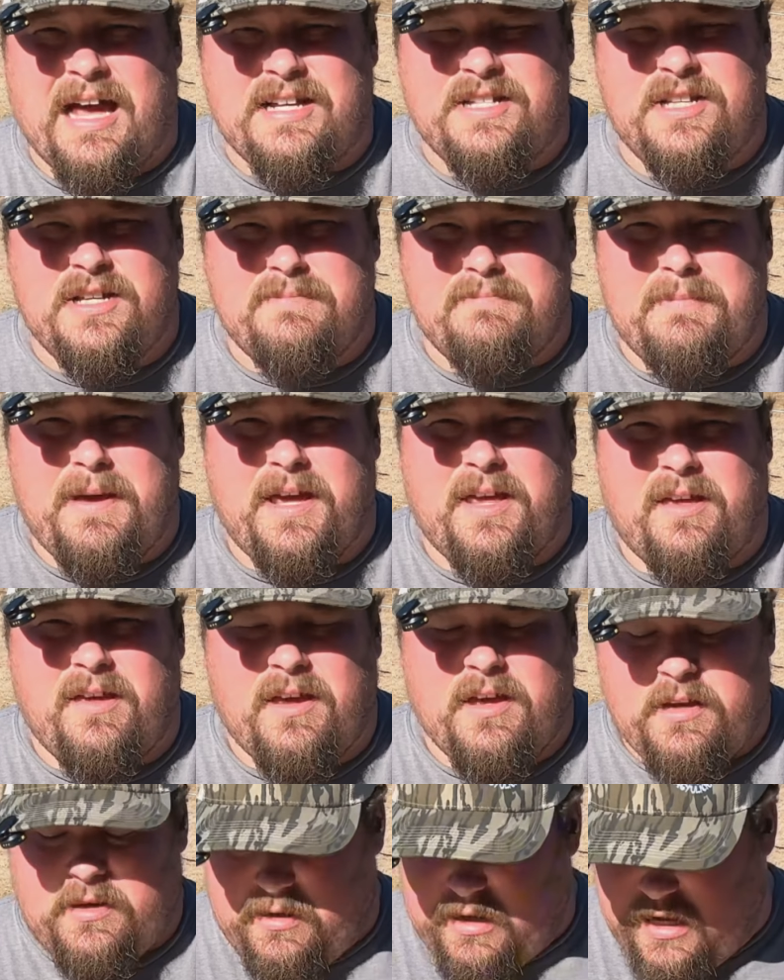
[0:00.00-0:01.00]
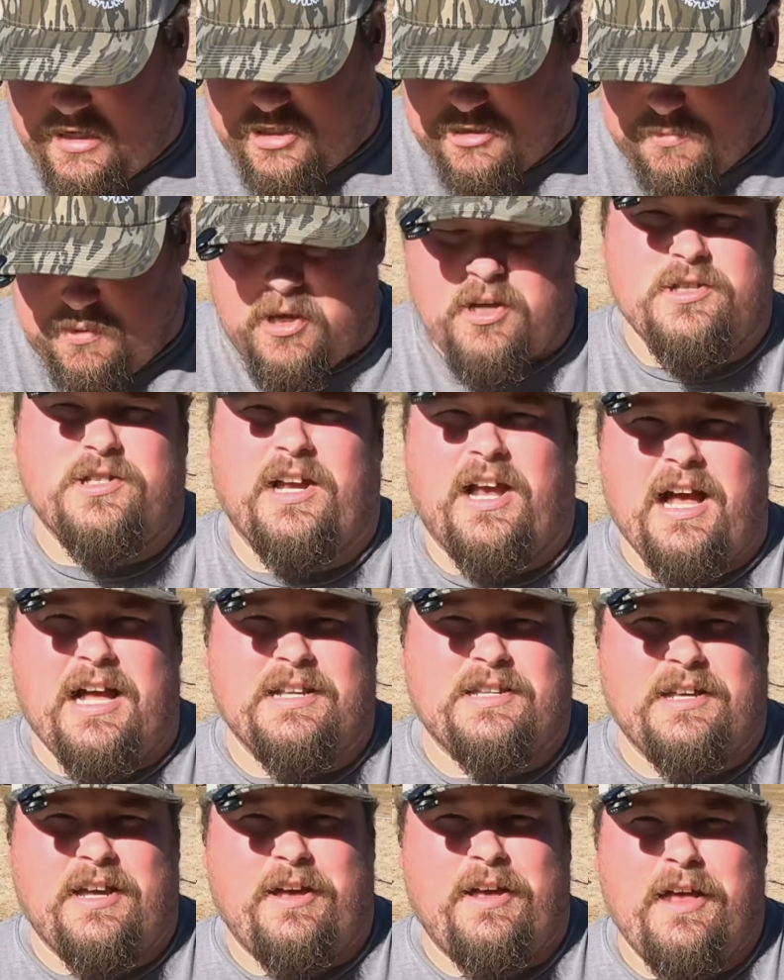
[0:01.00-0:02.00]
I did making it, not just because I
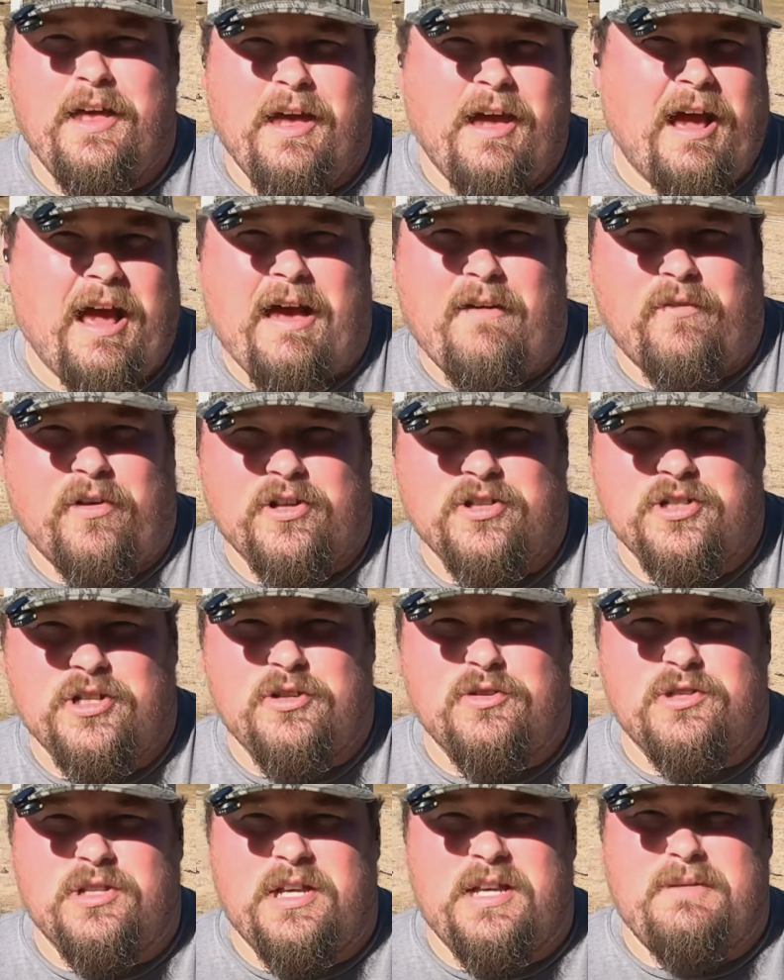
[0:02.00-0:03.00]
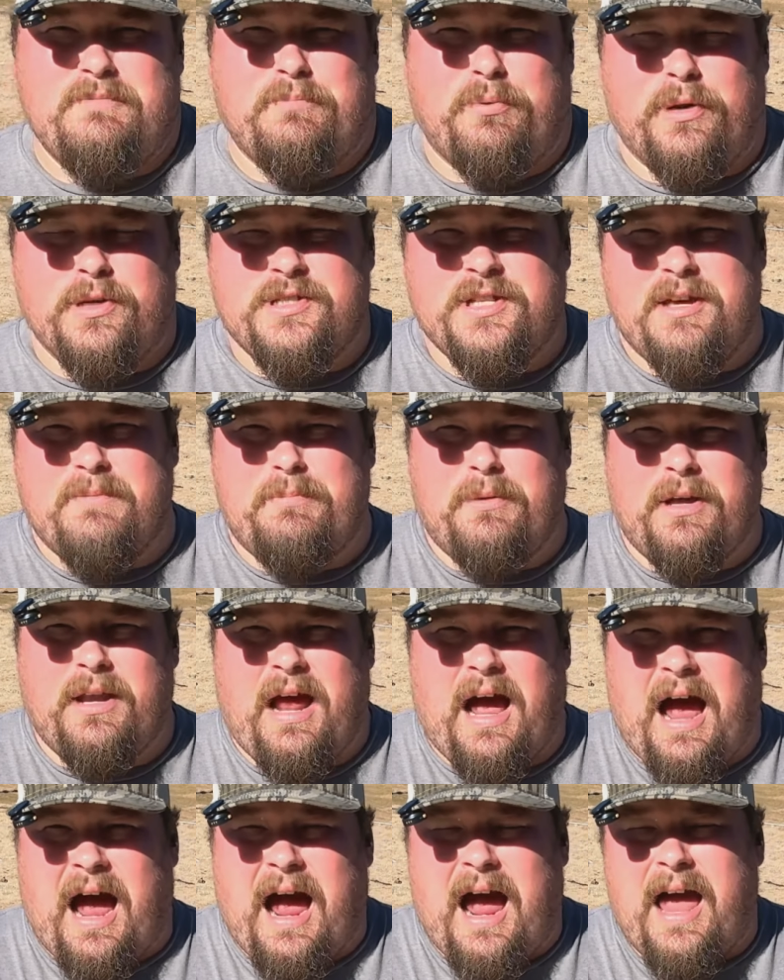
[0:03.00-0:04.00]
got to have an excuse to eat brisket,
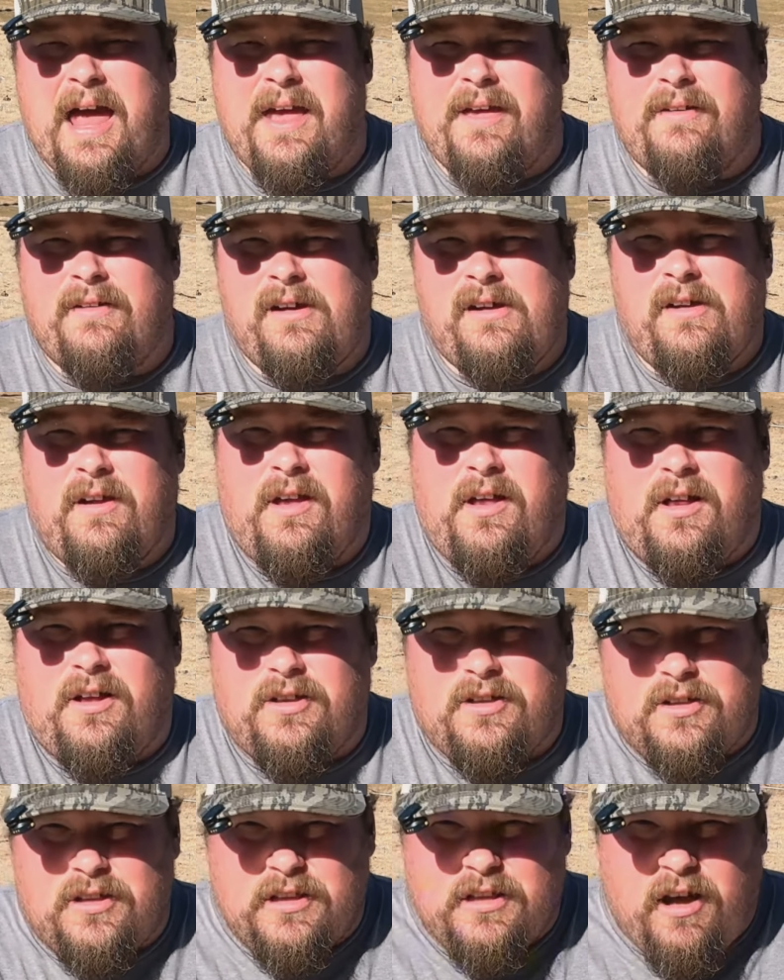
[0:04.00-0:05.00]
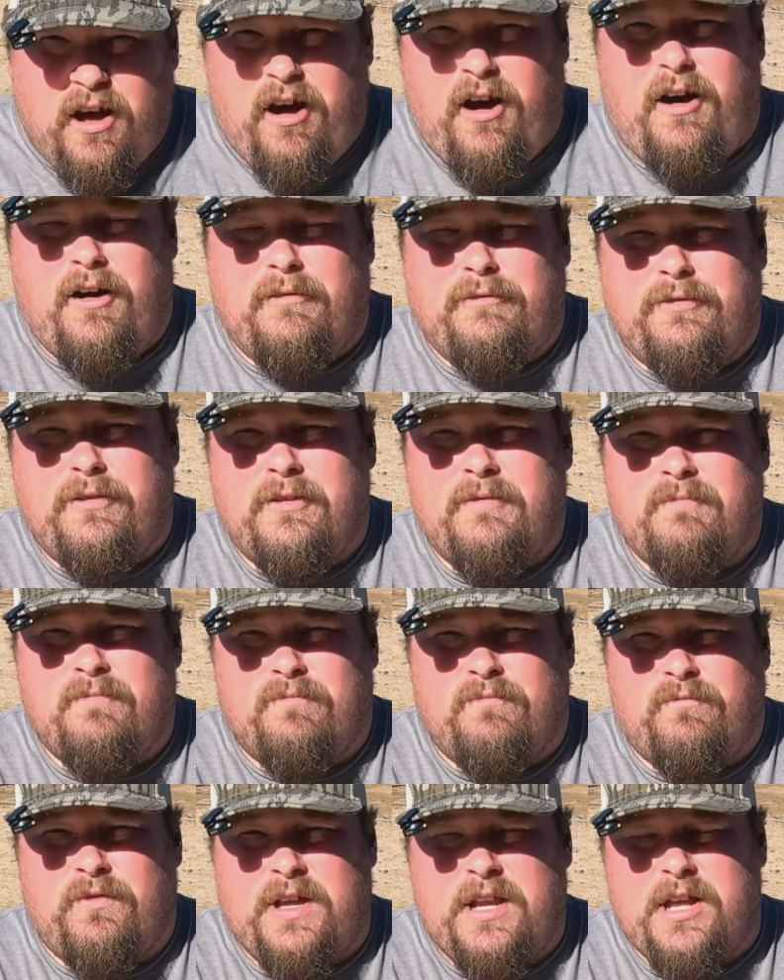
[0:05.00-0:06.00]
but I love
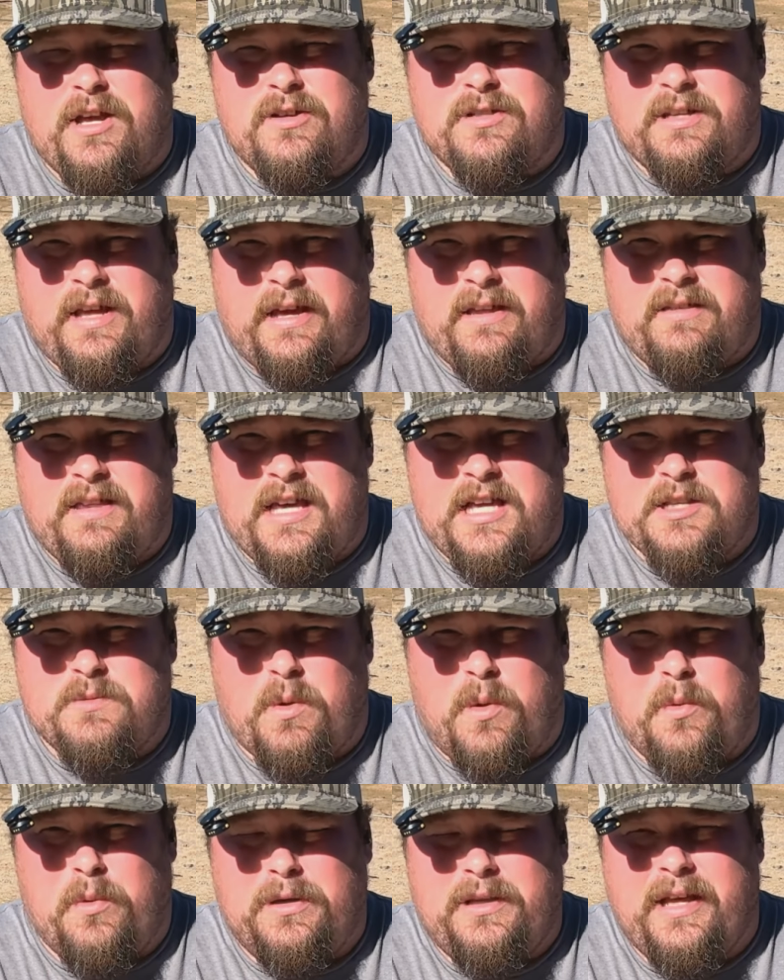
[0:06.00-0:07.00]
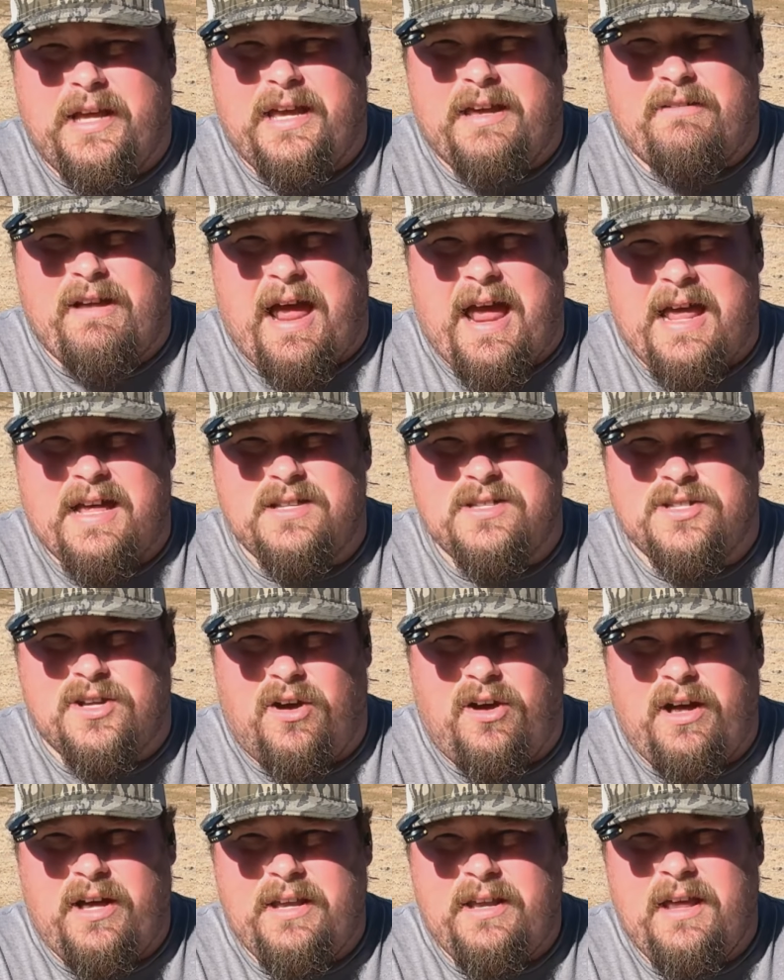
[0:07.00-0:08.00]
videos like these where we really get
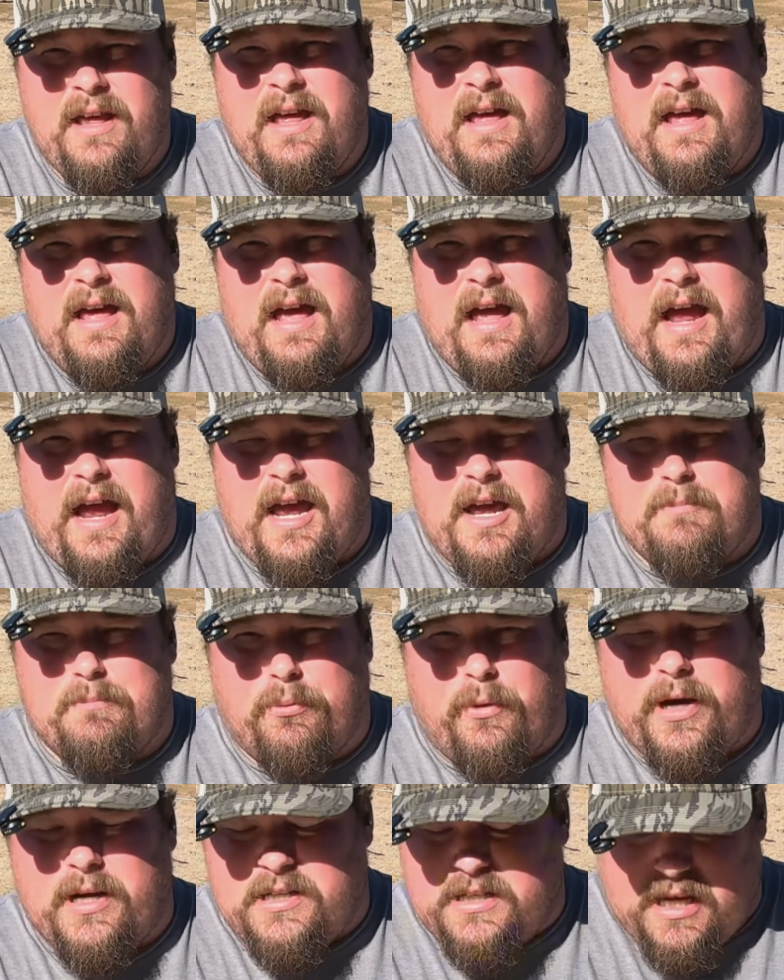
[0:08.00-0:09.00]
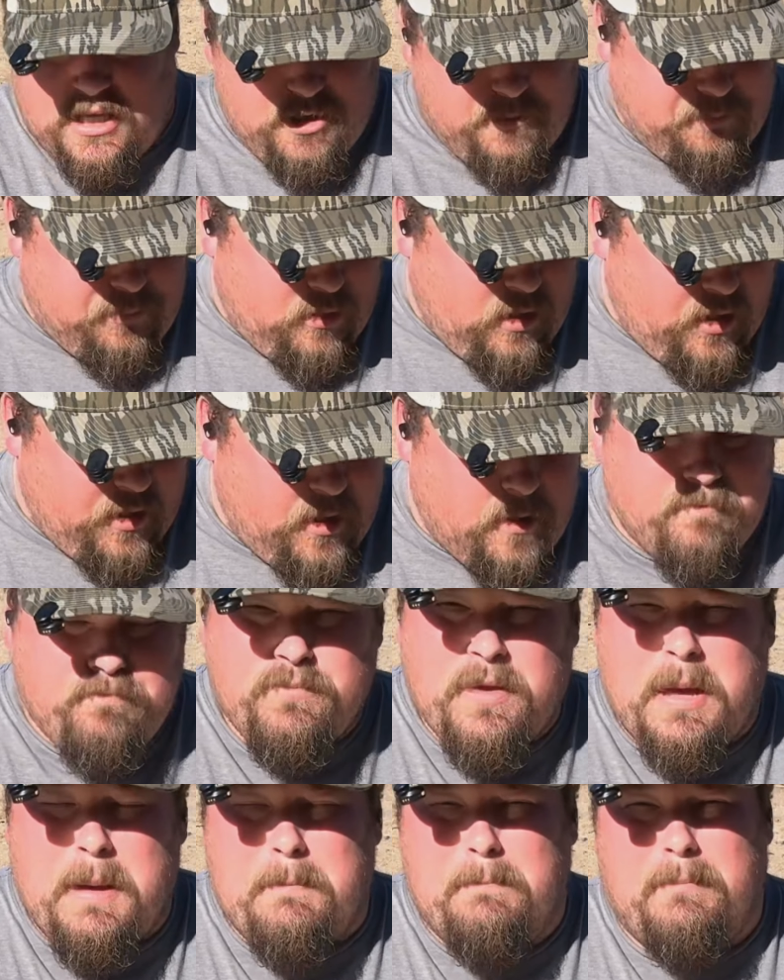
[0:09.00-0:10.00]
hands-on and break down the
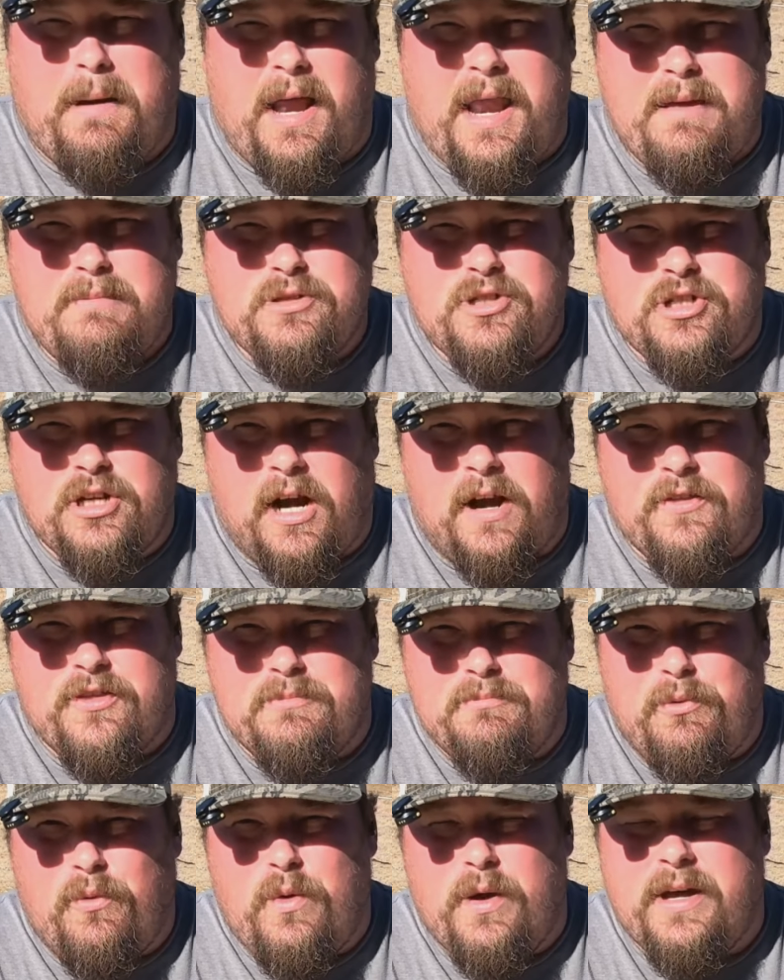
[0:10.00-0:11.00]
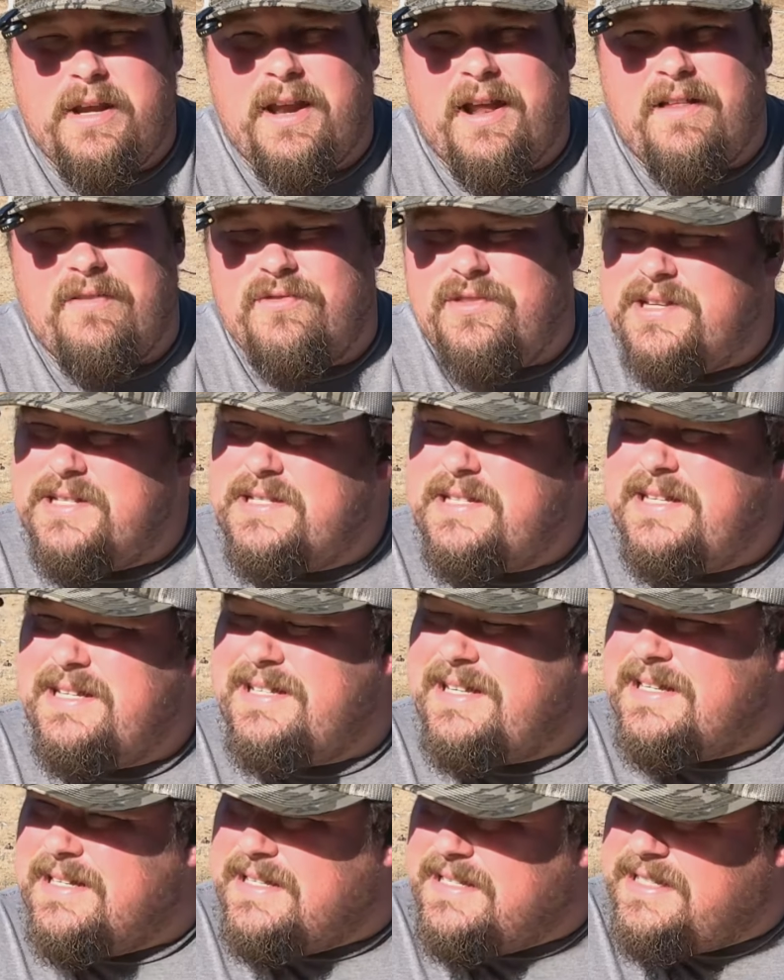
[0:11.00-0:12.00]
product. My name is Jonathan Boyd. This
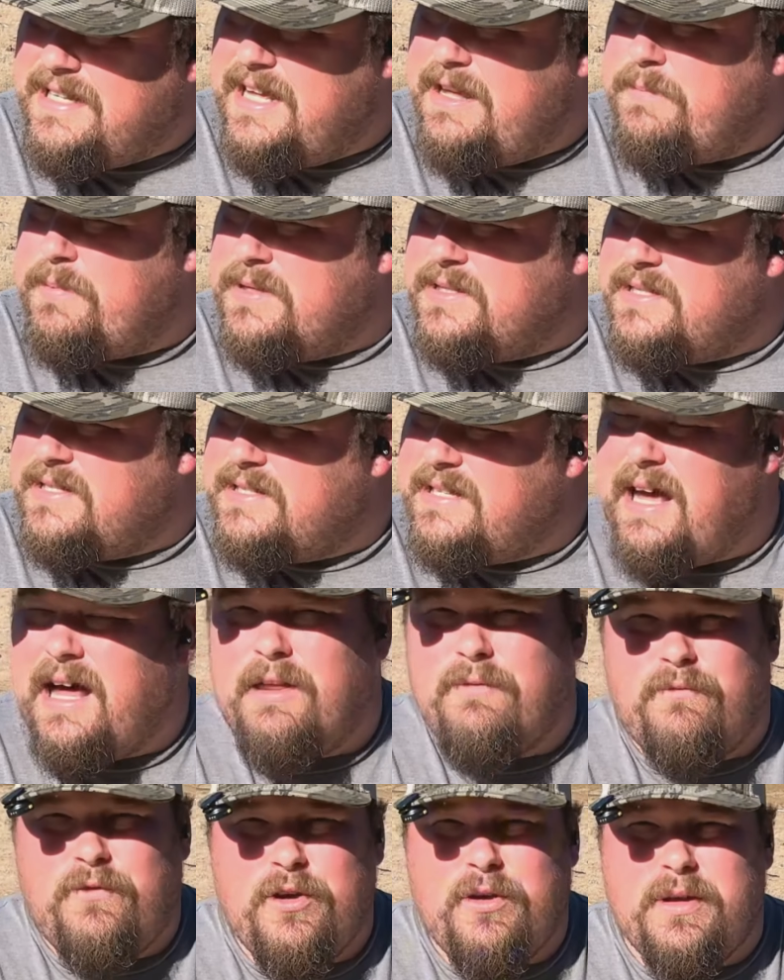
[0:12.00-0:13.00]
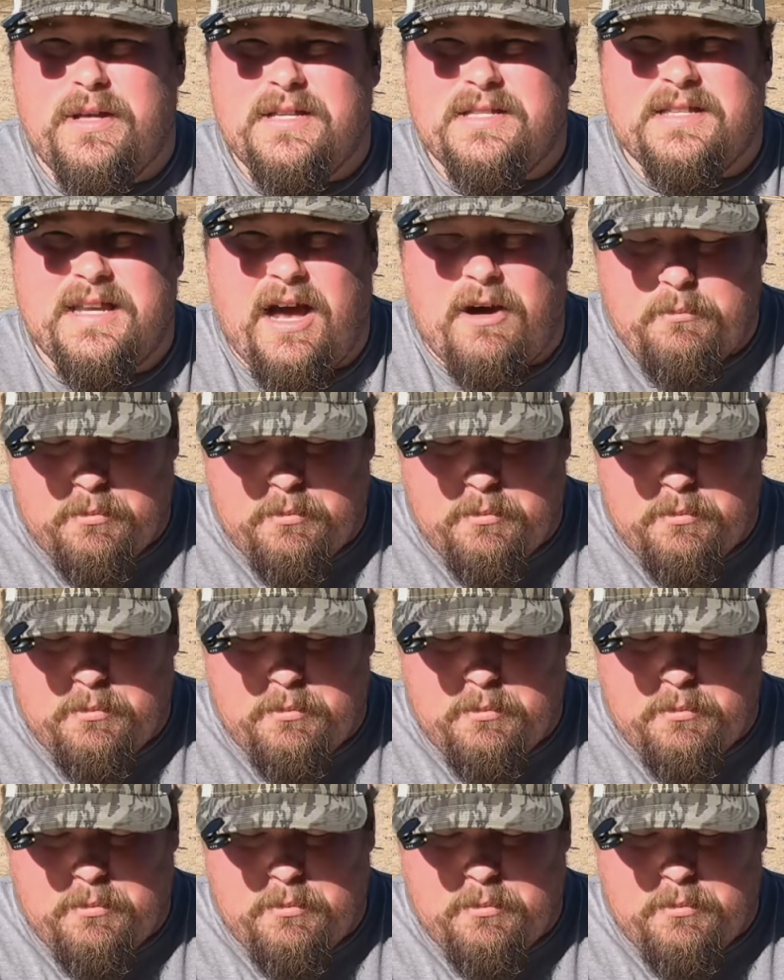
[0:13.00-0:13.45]
is Deep South Foodies.